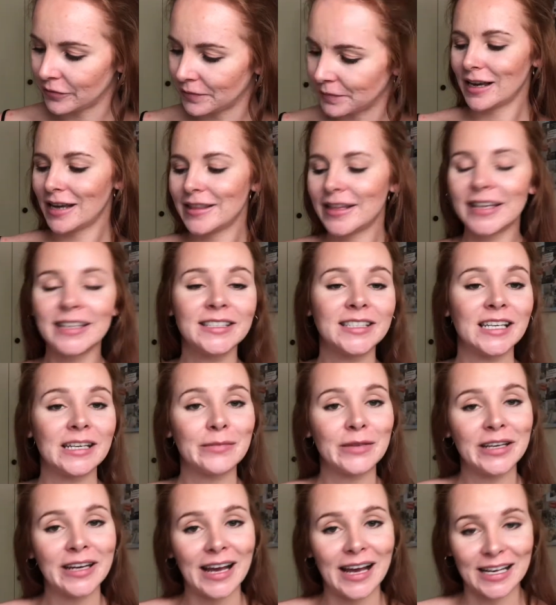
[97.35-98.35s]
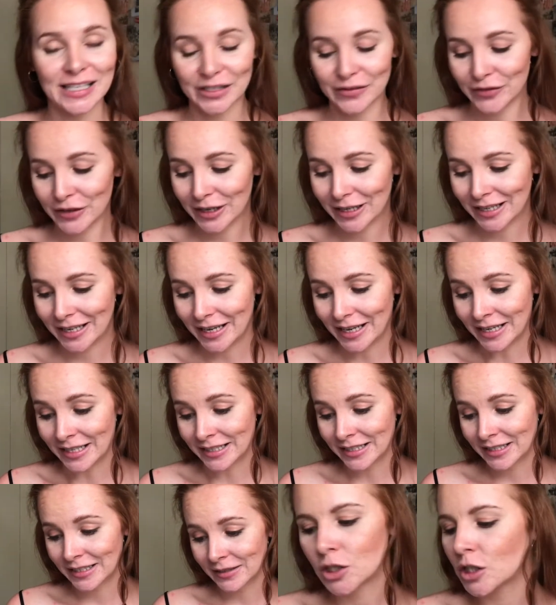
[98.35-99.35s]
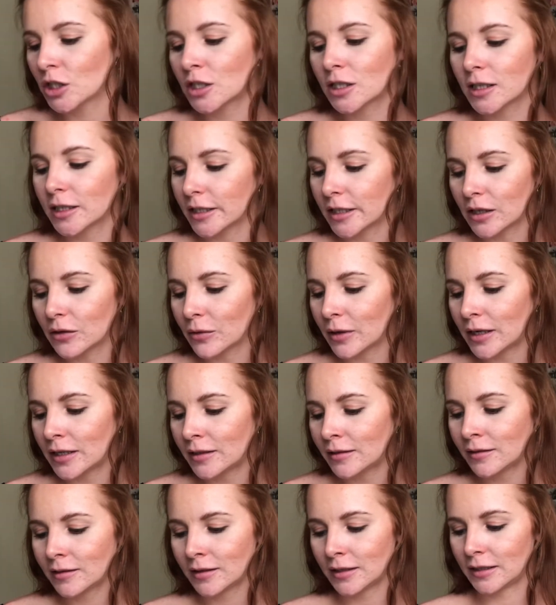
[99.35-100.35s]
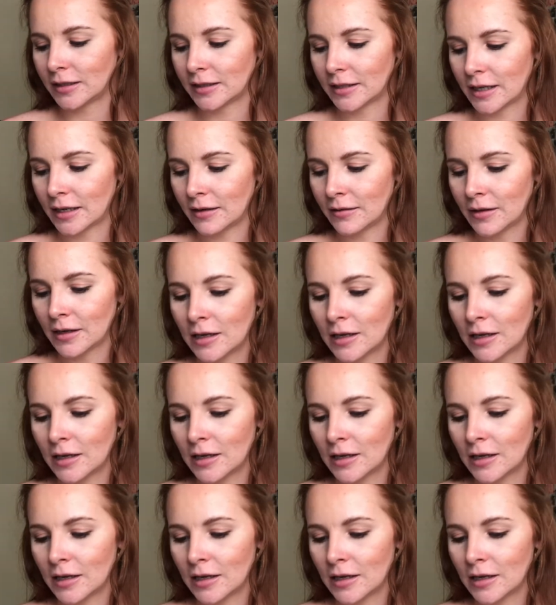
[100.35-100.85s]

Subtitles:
And then Damien asked for a kiss. "Just a little one," he said.